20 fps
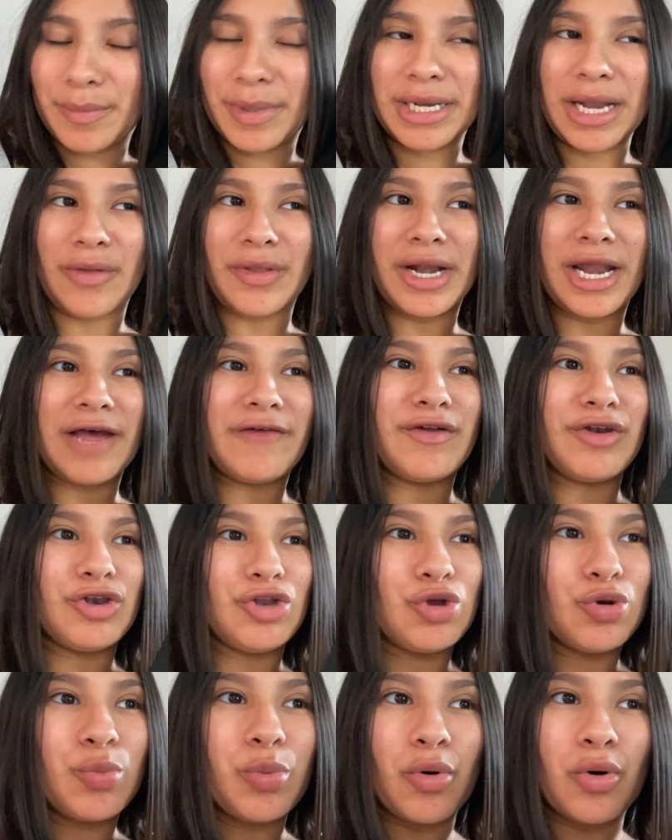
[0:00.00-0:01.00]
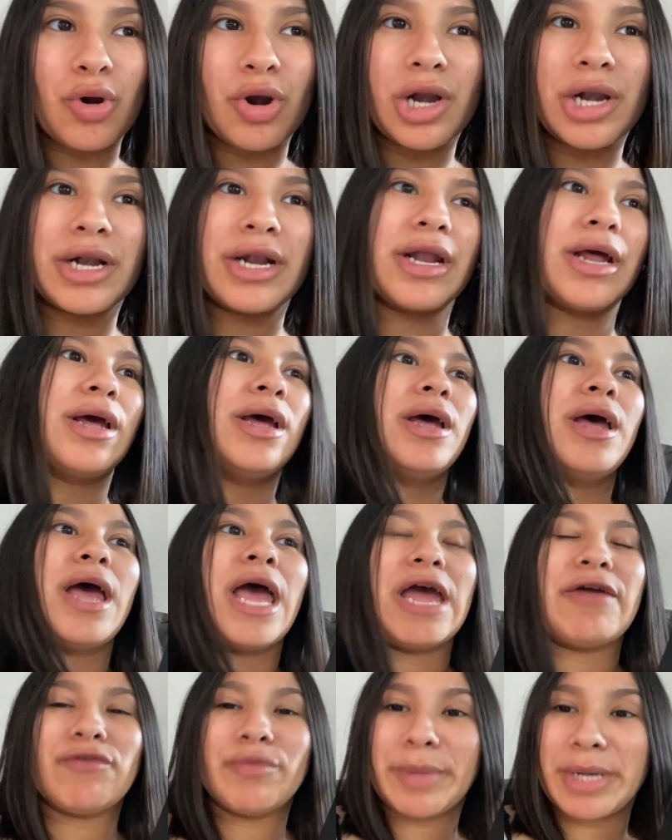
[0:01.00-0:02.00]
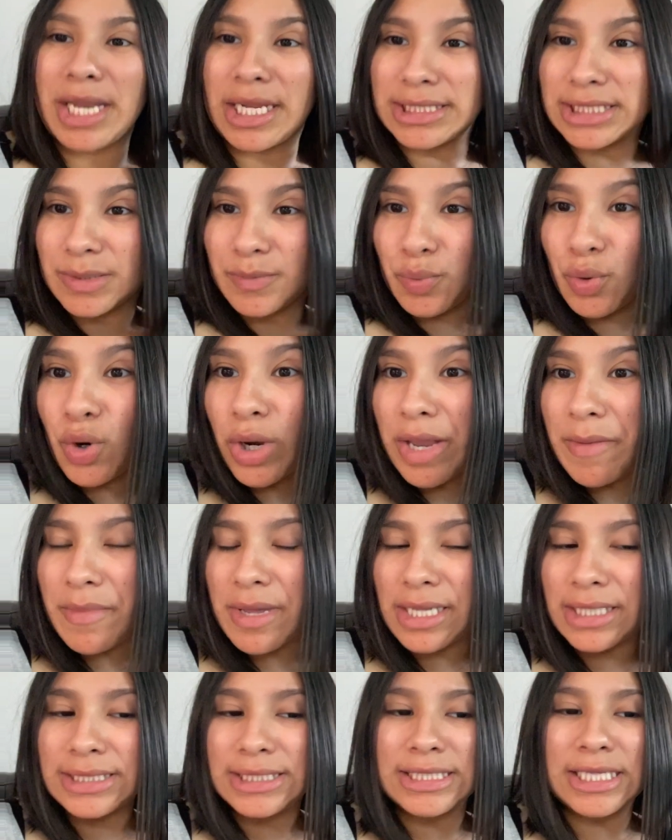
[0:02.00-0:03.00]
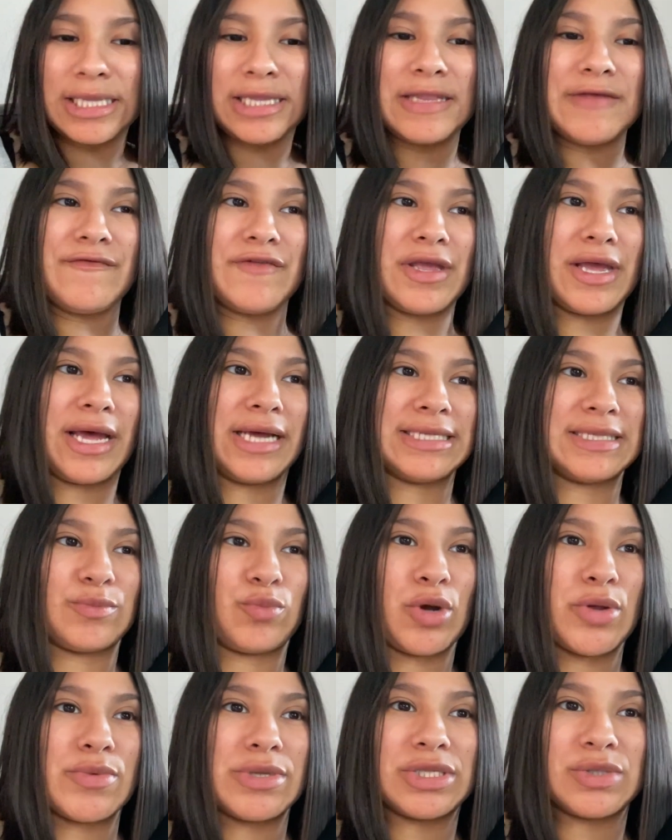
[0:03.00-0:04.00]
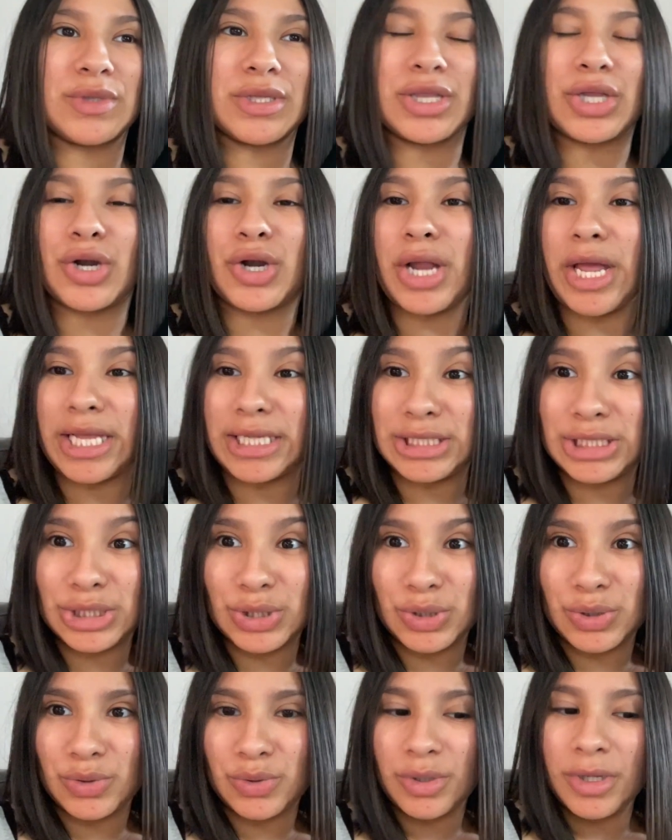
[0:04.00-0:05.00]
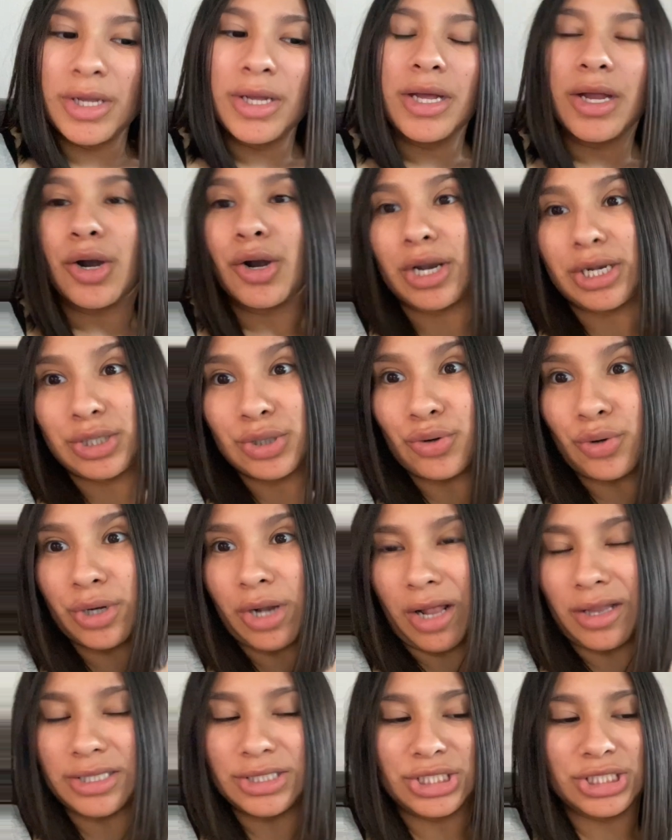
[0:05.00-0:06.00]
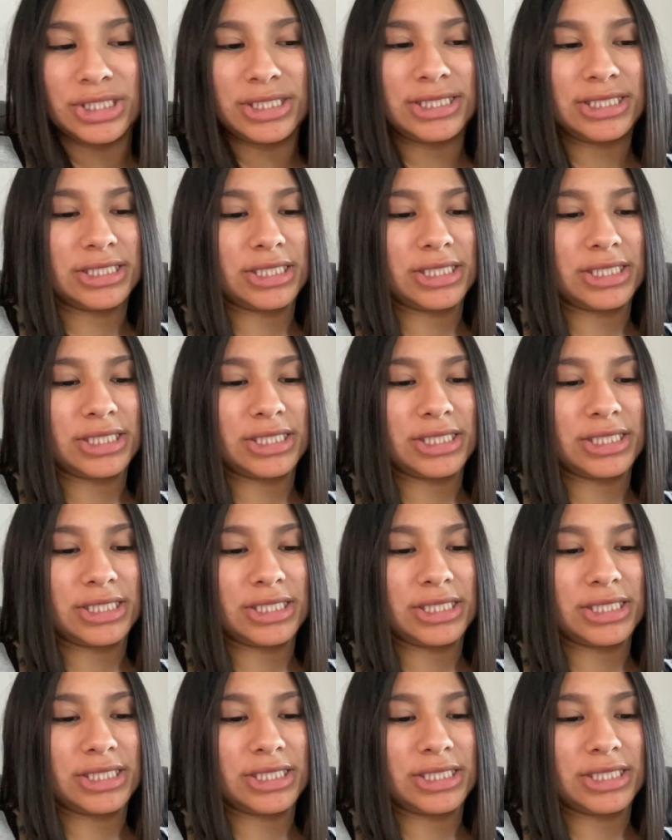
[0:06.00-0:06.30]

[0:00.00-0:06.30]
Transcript: I have a newborn, everybody has appointments. Olivia has appointments with her endocrinologist.